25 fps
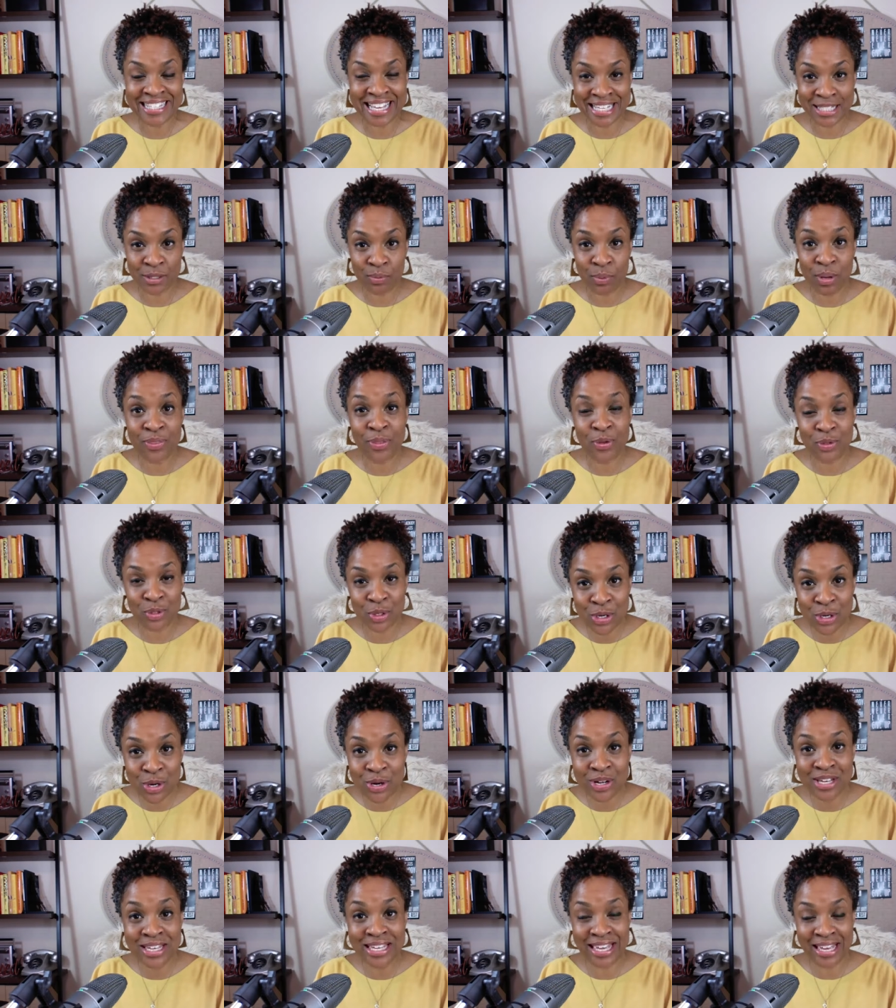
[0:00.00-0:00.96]
Guess what? Those are
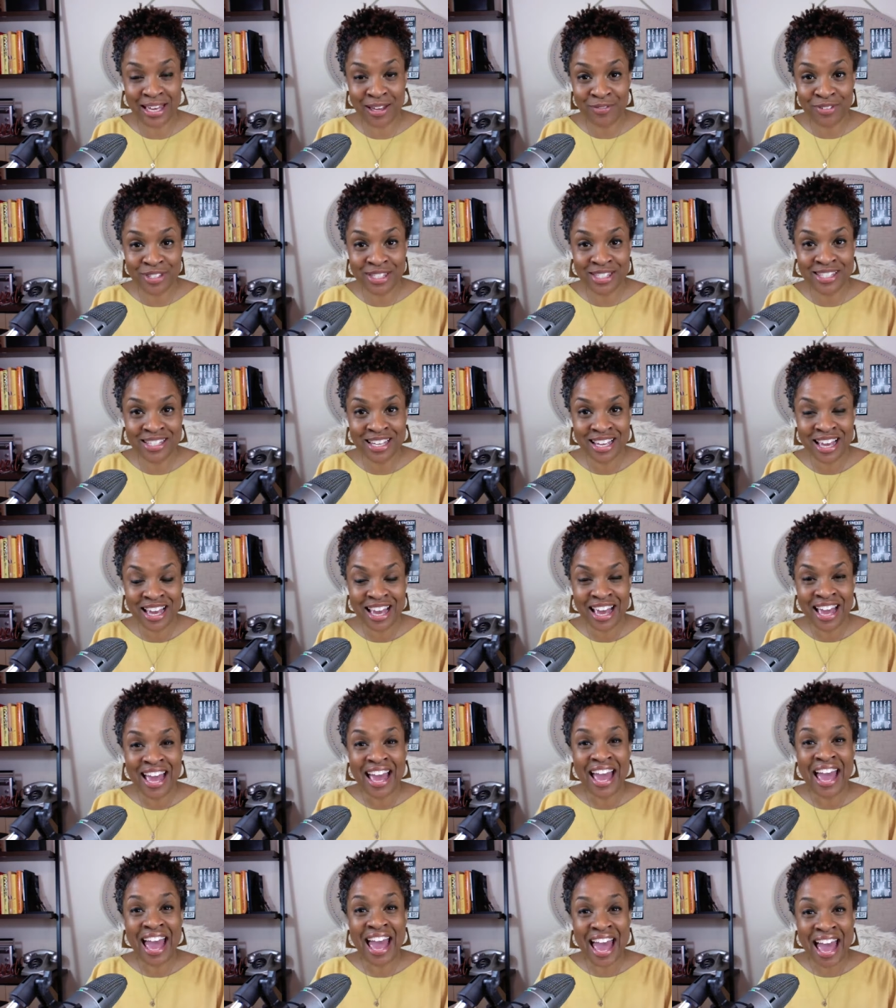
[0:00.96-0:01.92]
your gifts,
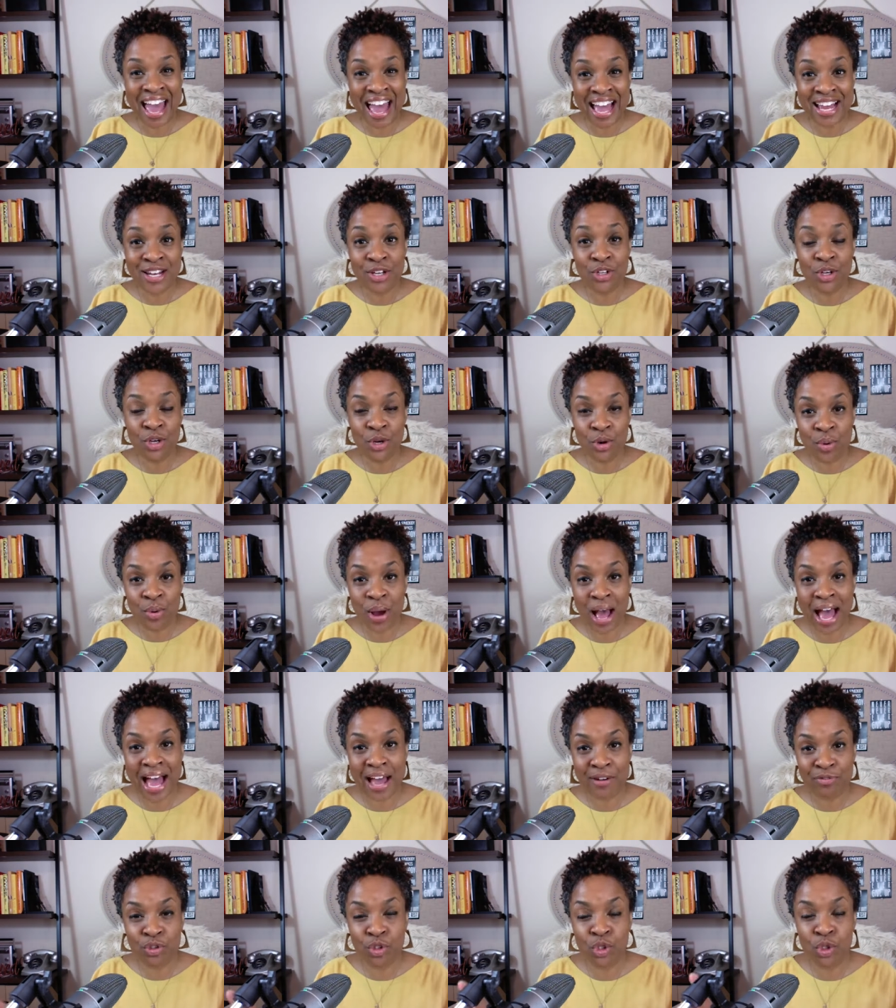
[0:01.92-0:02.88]
and you
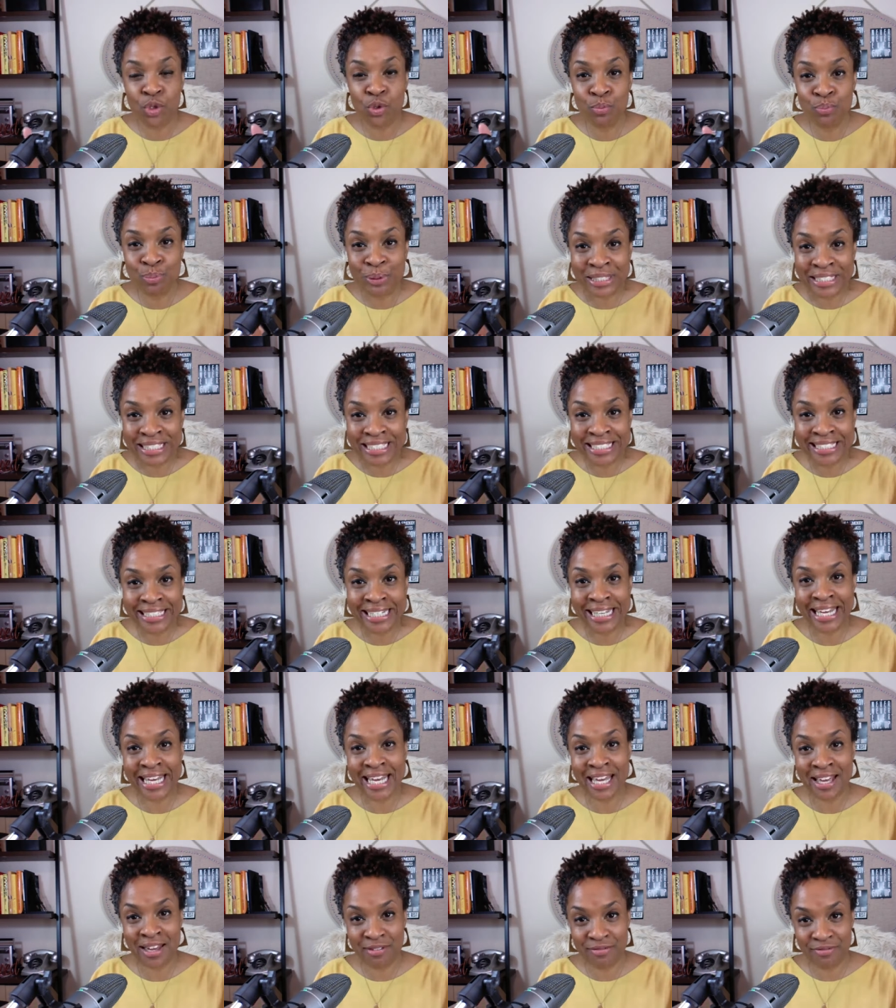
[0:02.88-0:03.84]
have to
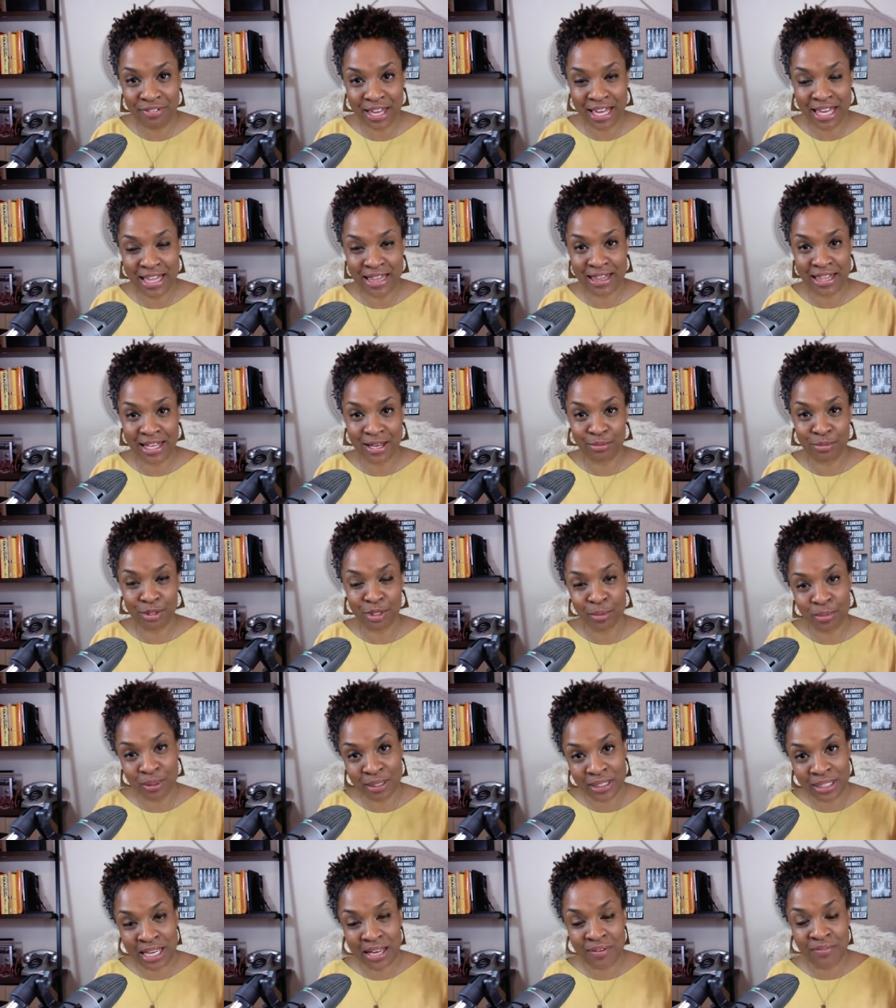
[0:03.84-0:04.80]
believe in them. So
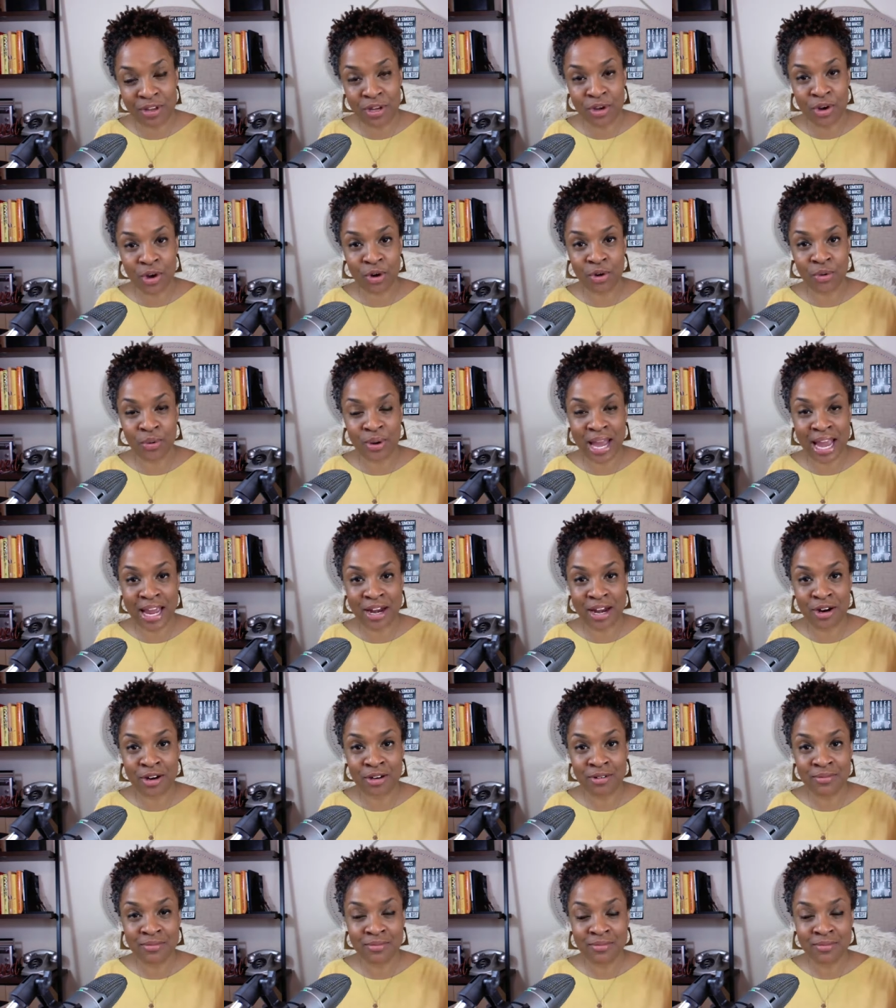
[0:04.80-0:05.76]
believe in your
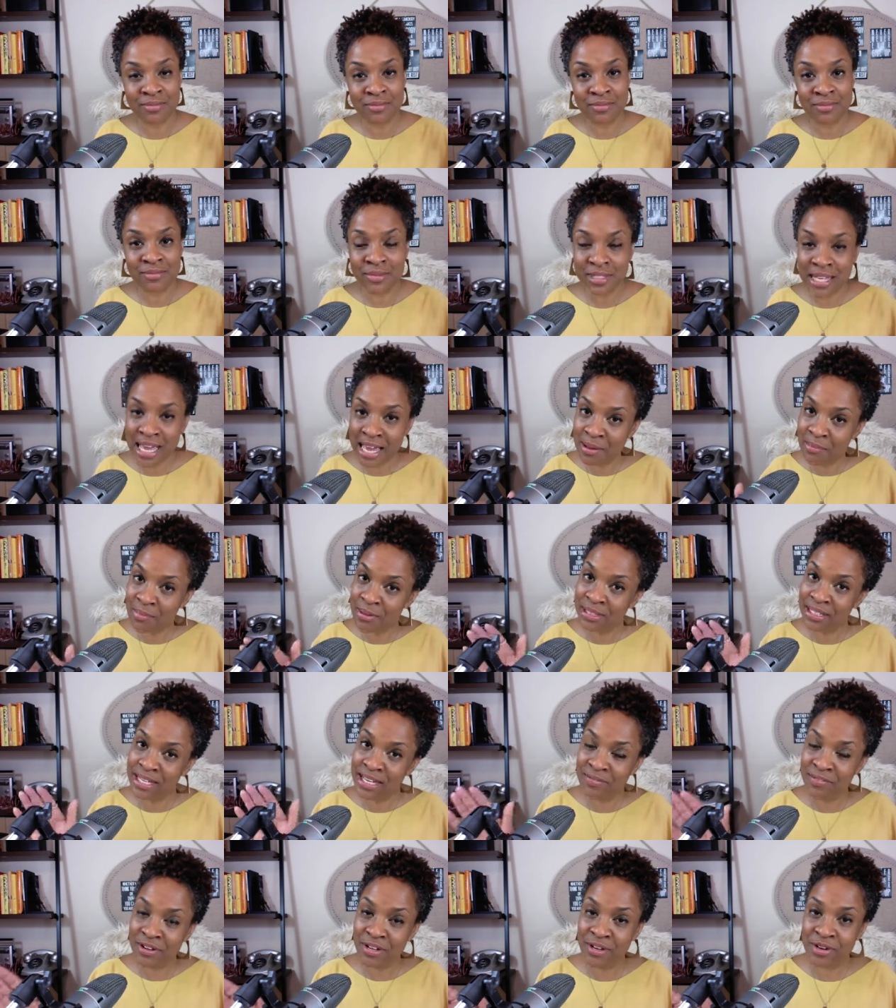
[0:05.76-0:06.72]
creator and
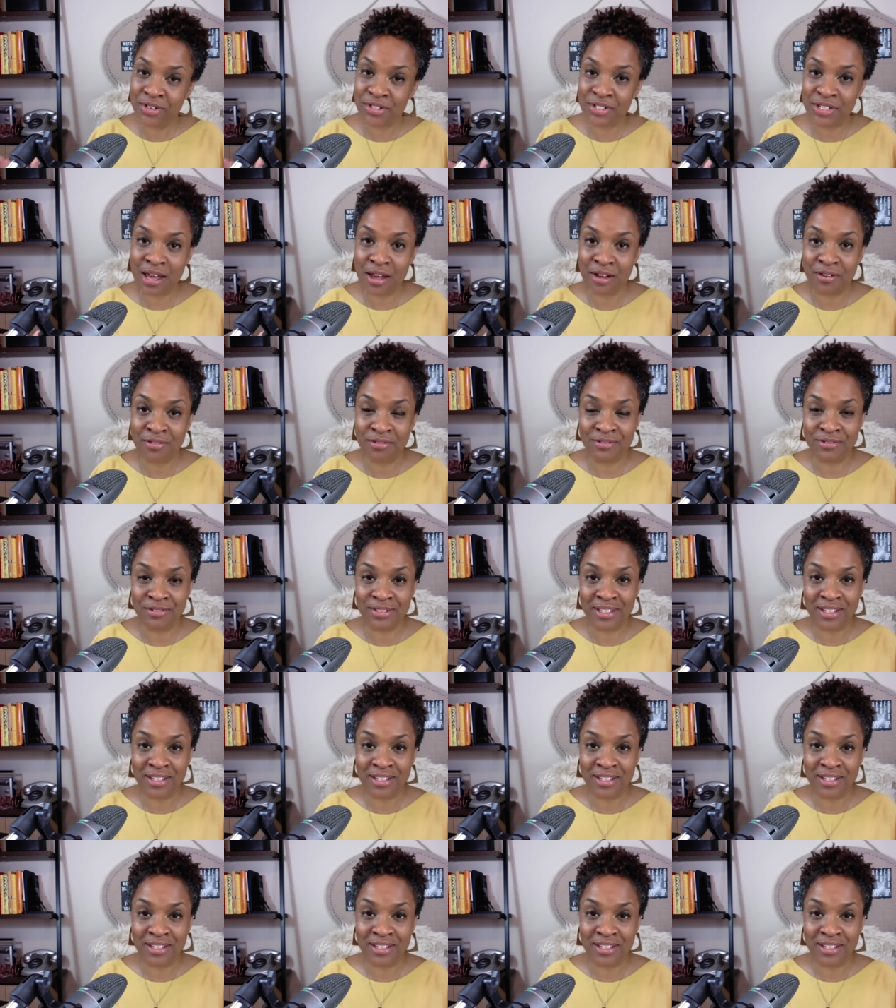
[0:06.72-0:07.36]
believe in yourself.